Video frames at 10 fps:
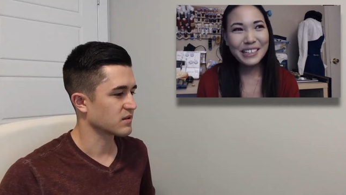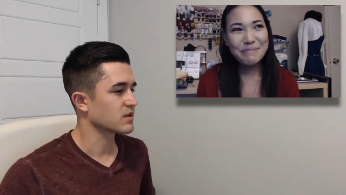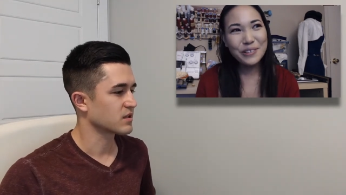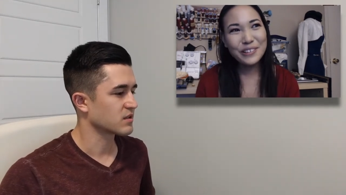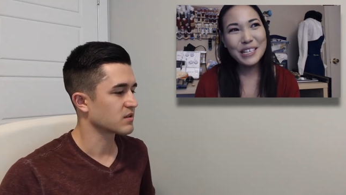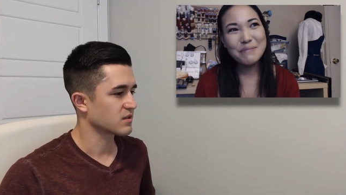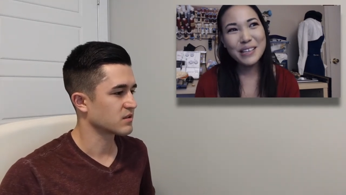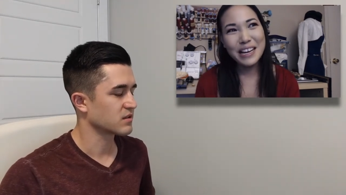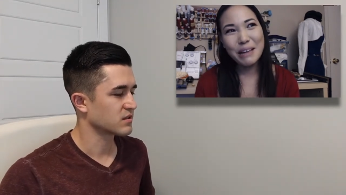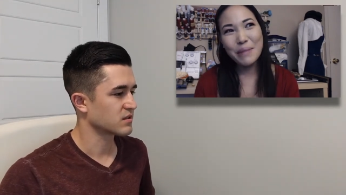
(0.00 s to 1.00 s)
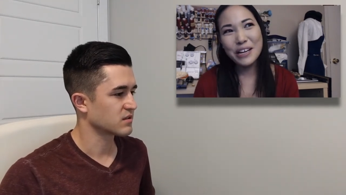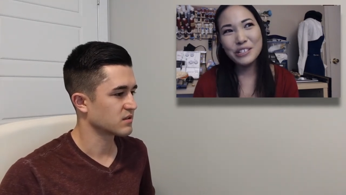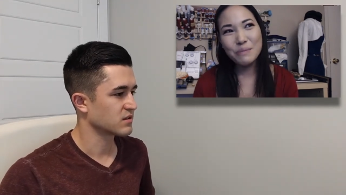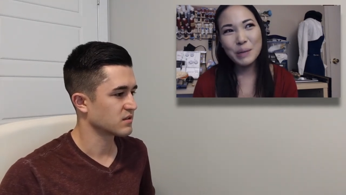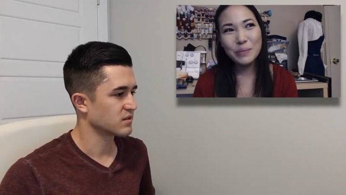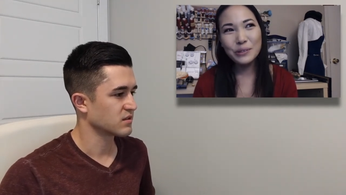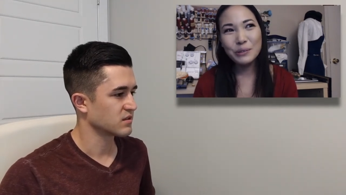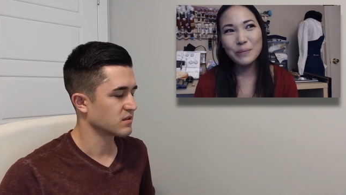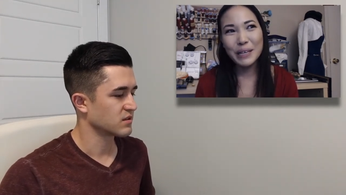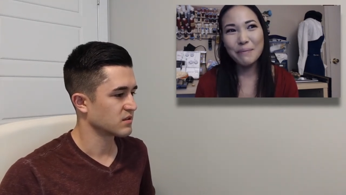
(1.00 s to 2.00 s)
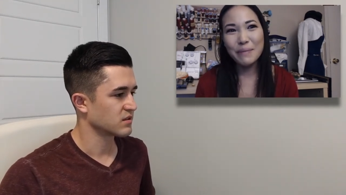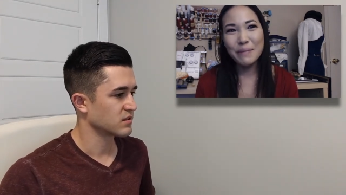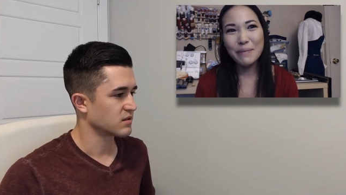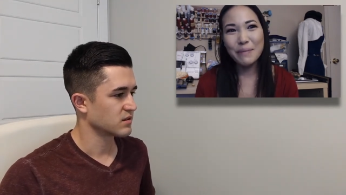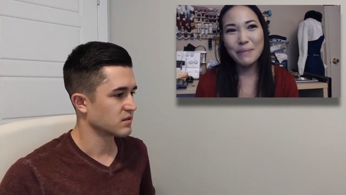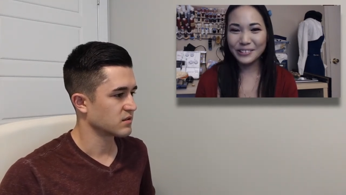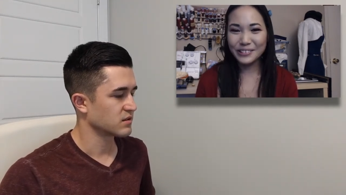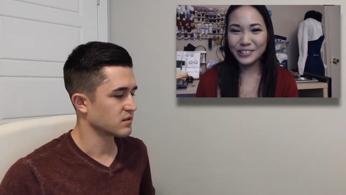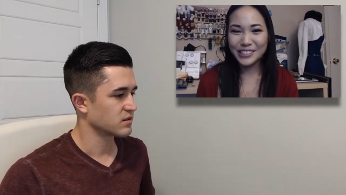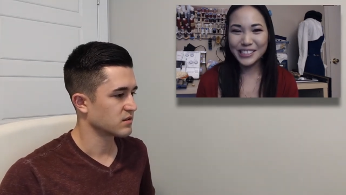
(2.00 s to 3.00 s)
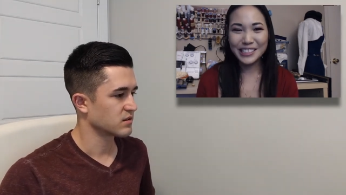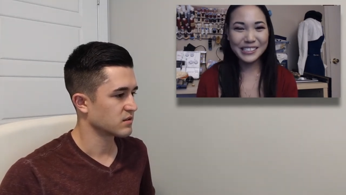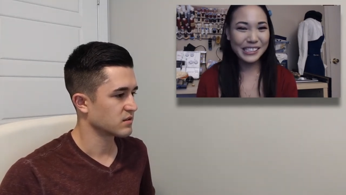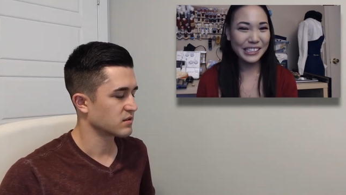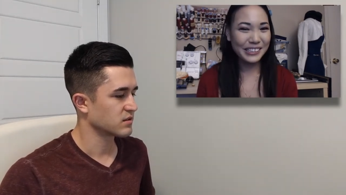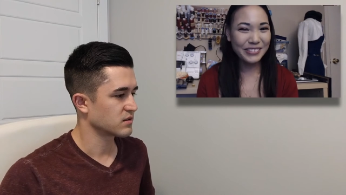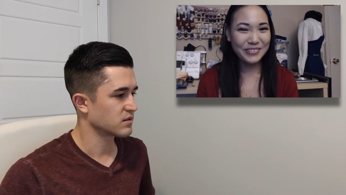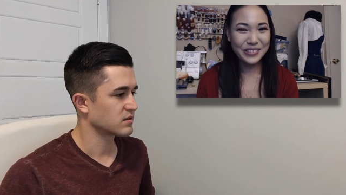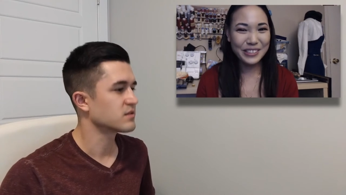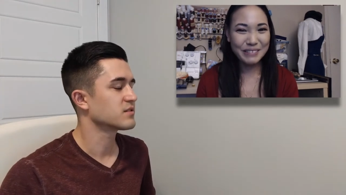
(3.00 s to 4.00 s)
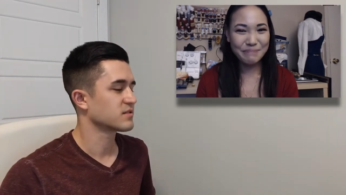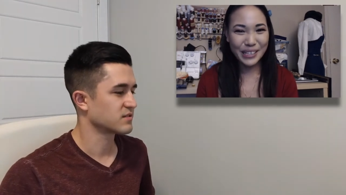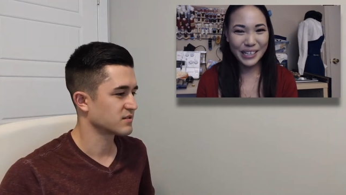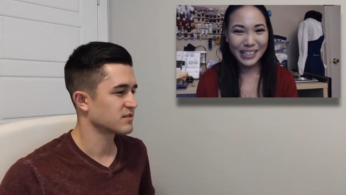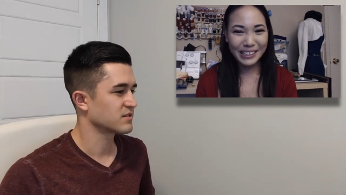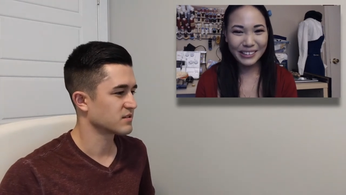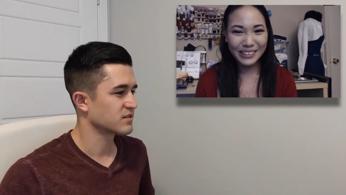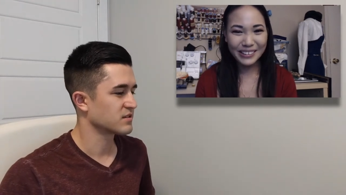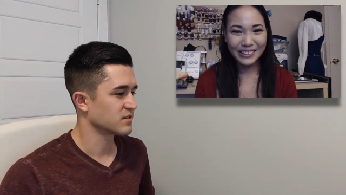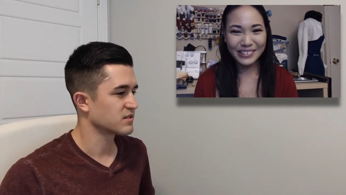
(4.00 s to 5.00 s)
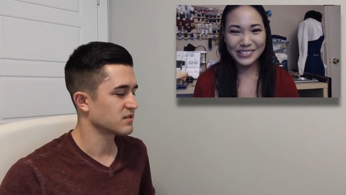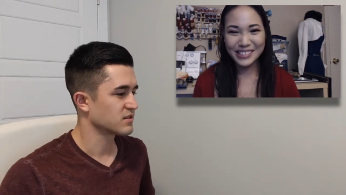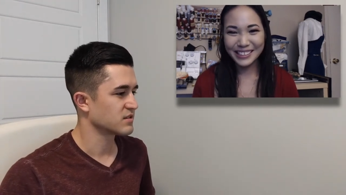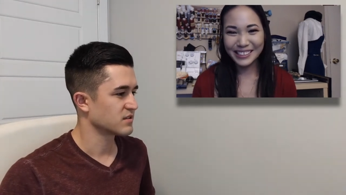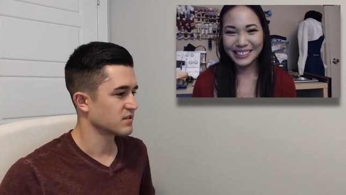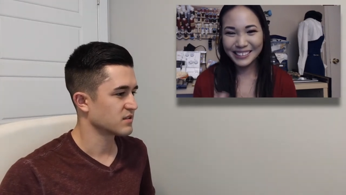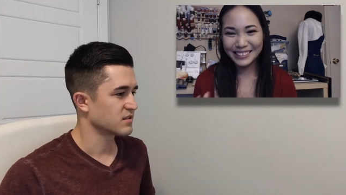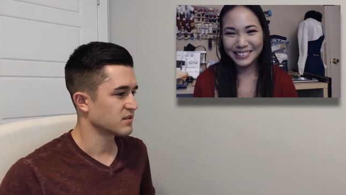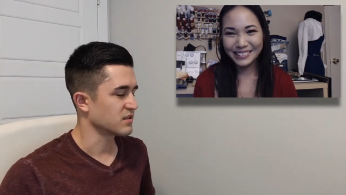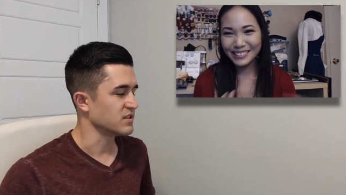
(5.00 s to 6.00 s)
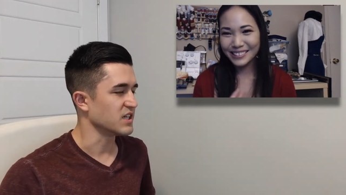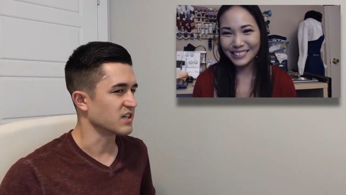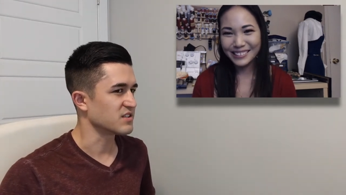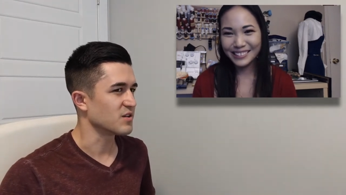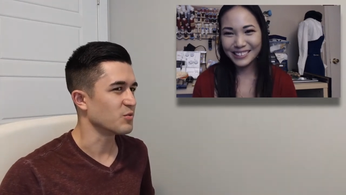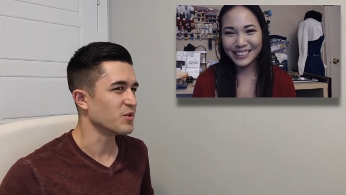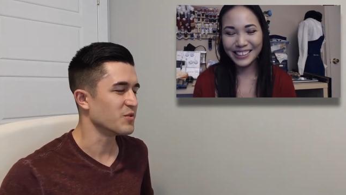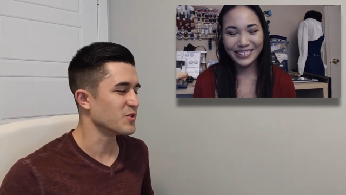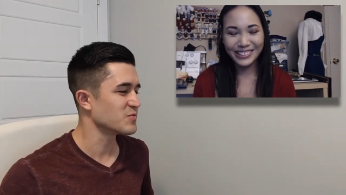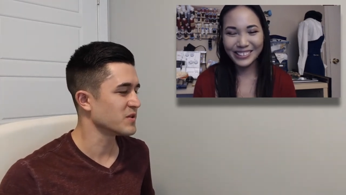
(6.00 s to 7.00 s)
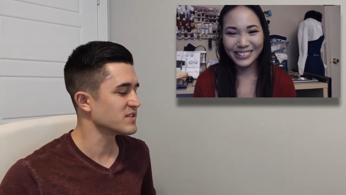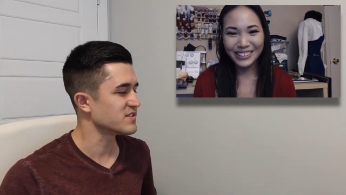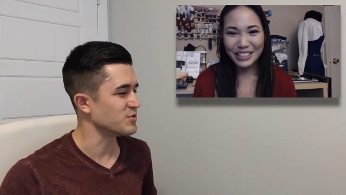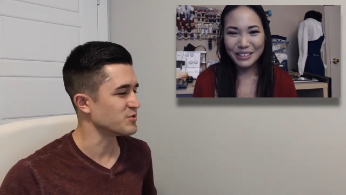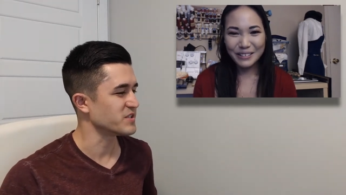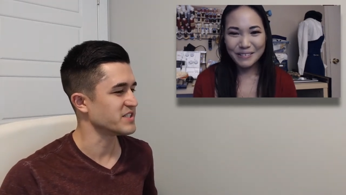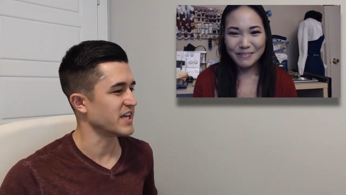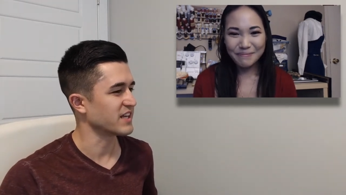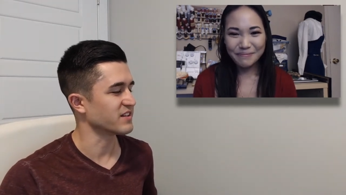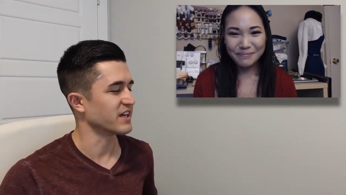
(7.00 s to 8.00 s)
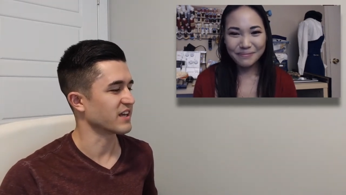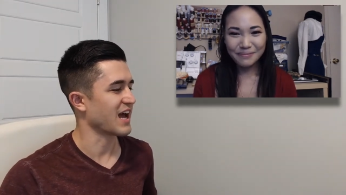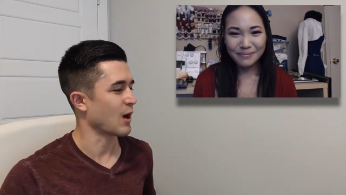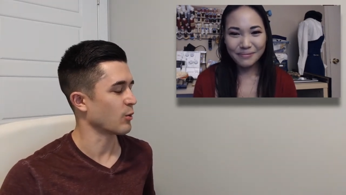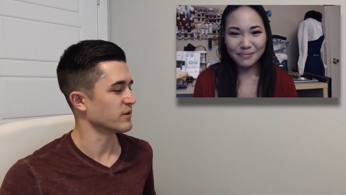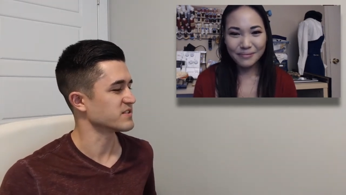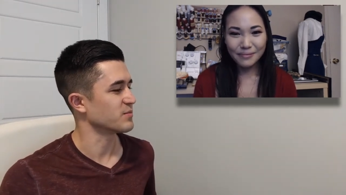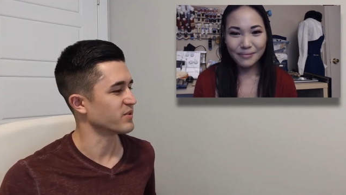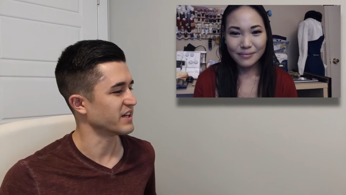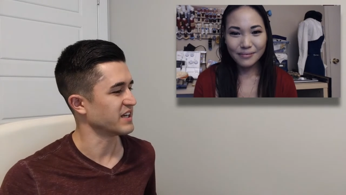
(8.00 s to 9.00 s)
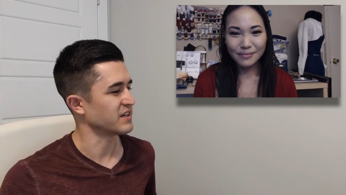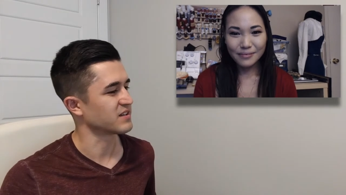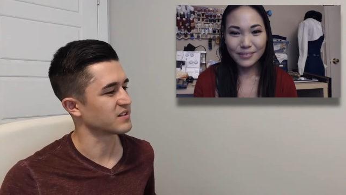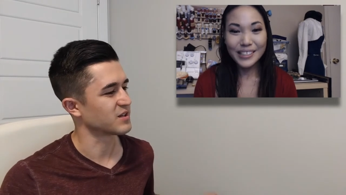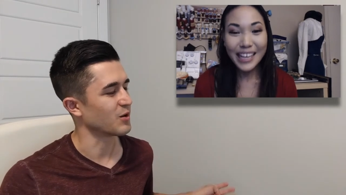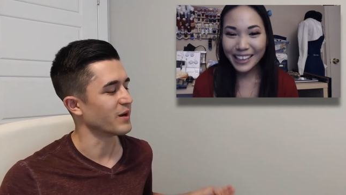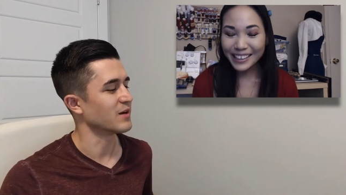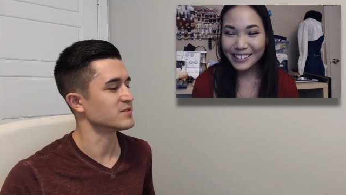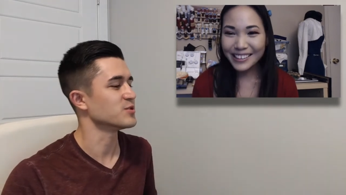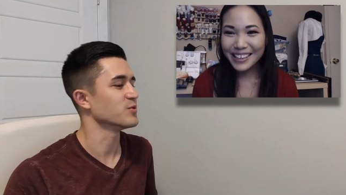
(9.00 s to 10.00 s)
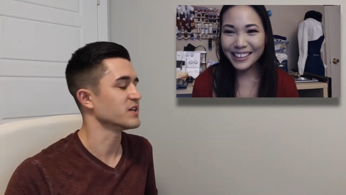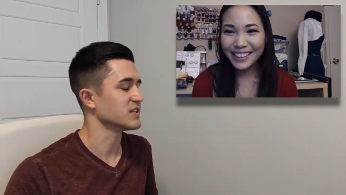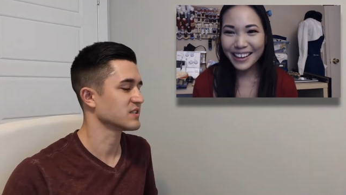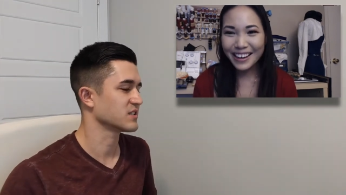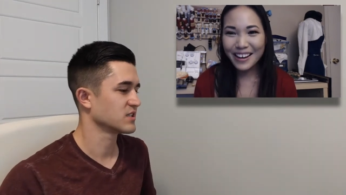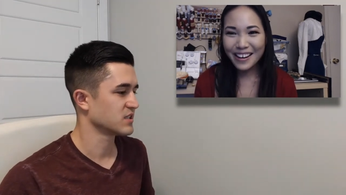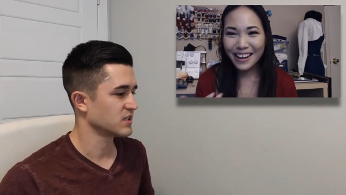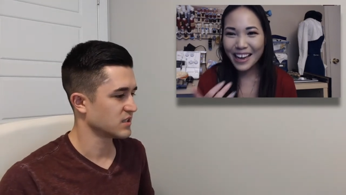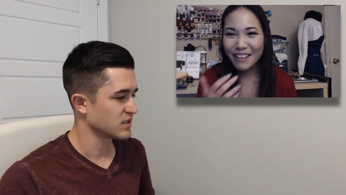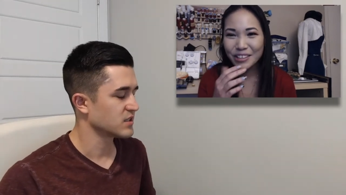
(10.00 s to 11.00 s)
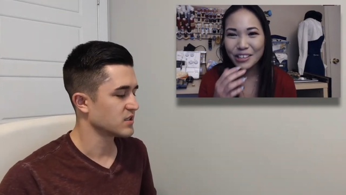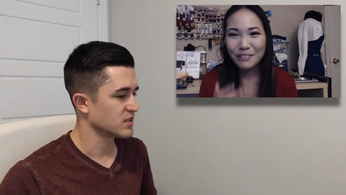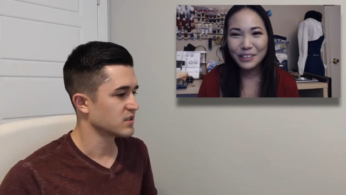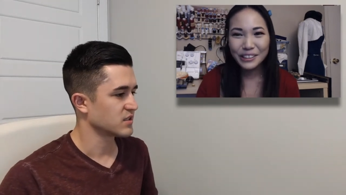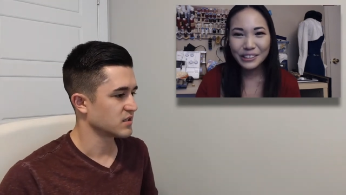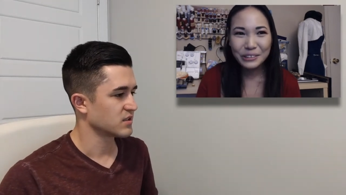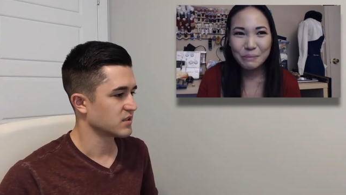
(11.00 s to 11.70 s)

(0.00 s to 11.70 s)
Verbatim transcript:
Speaker 1: board games I imagine people who play Magic or D and D would play. Are those like?
Speaker 2: Yeah, I, those ones usually take like hours to play. Yeah, around like, two, right?
Speaker 1: I have a coworker who